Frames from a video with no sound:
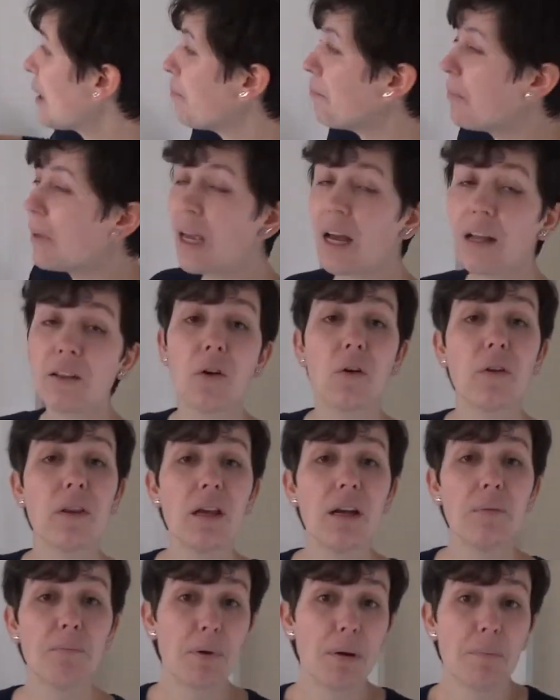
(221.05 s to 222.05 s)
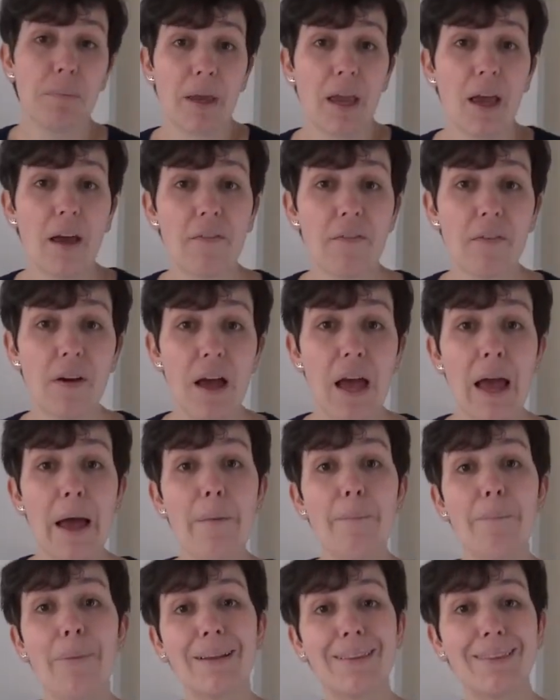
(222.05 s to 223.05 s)
be another PPF,
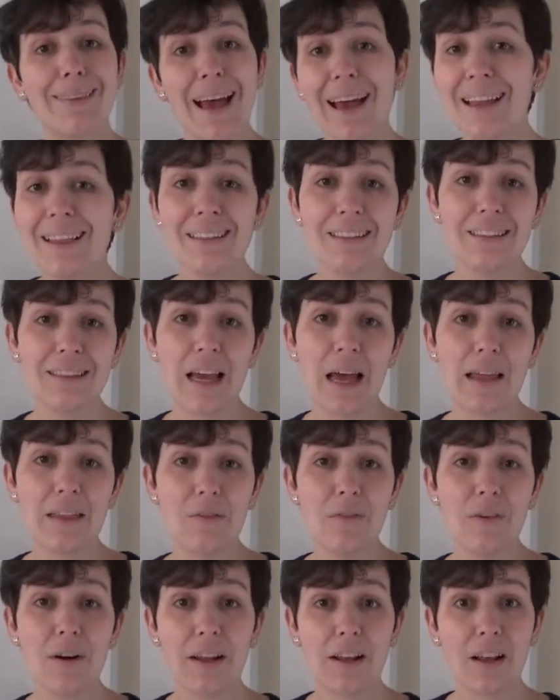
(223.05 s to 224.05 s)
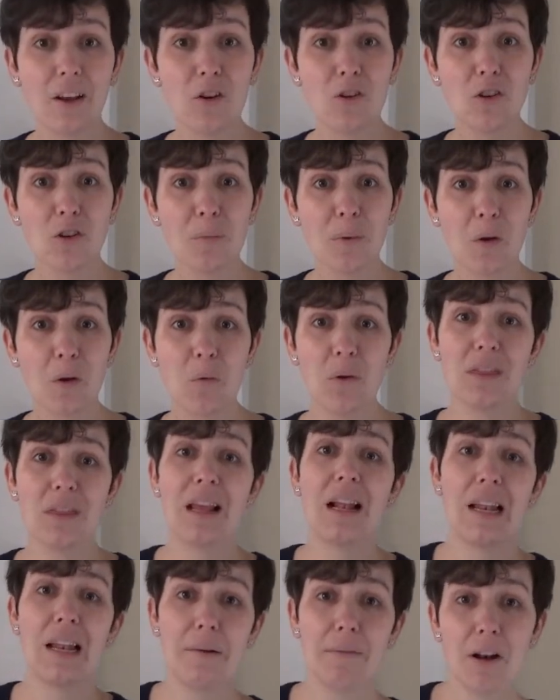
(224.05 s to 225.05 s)
but that is a different economy with the
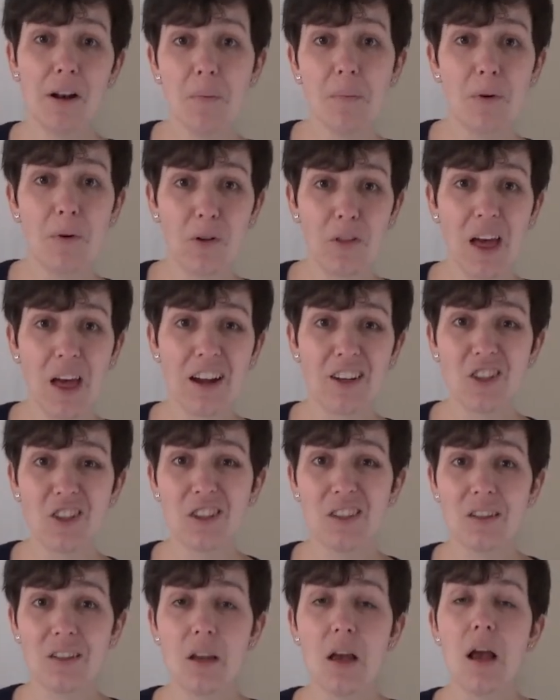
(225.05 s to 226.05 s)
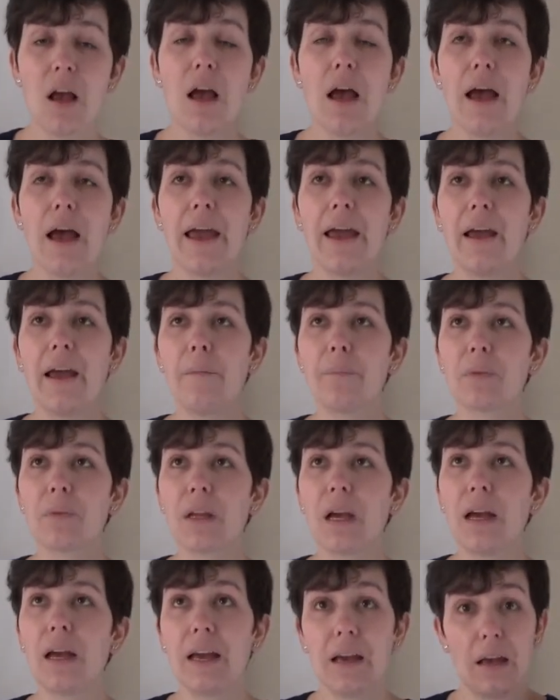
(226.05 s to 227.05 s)
level of production
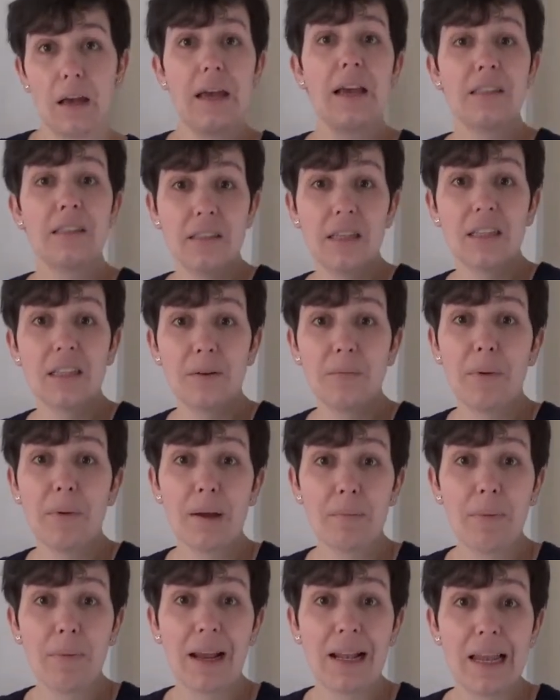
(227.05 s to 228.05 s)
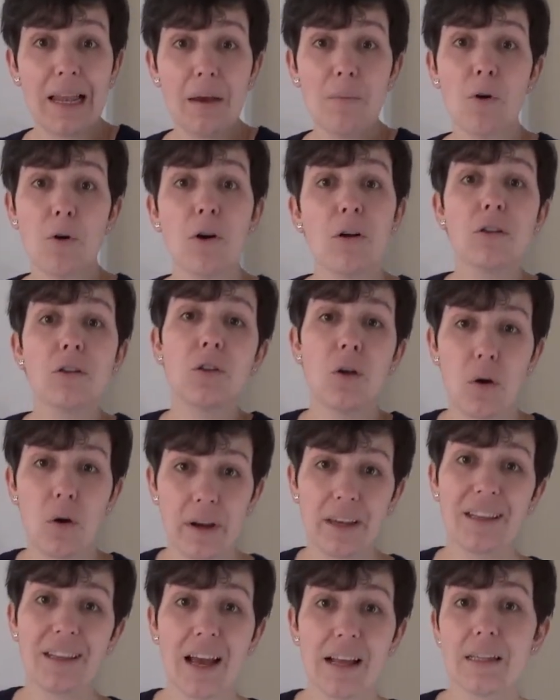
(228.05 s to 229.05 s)
is determined by labor. So in
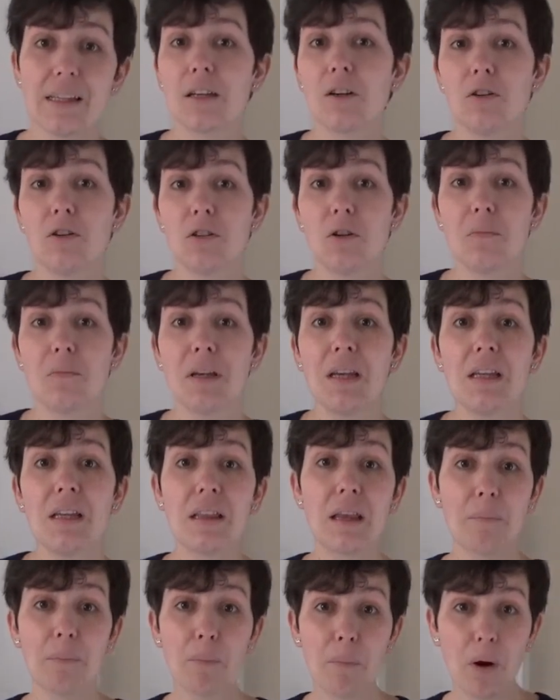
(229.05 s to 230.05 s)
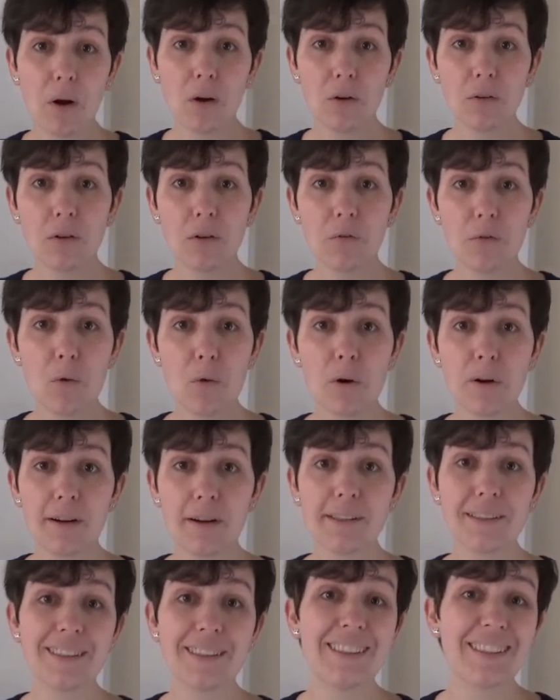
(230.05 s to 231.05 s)
that economy, the volume of
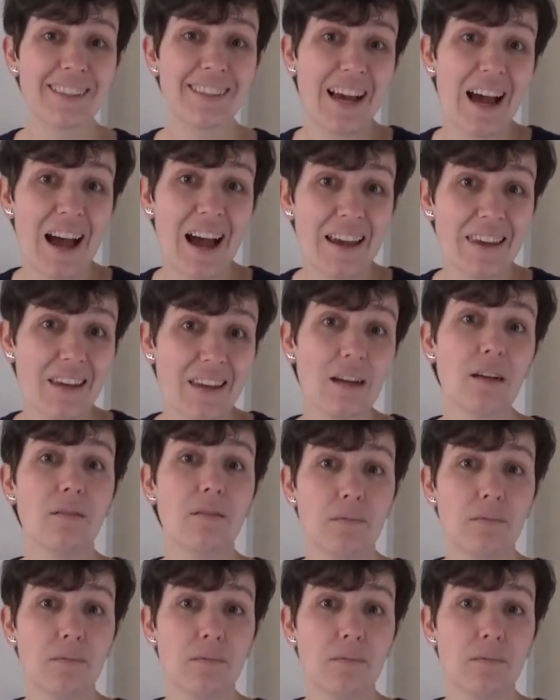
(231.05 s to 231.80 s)
workers is higher.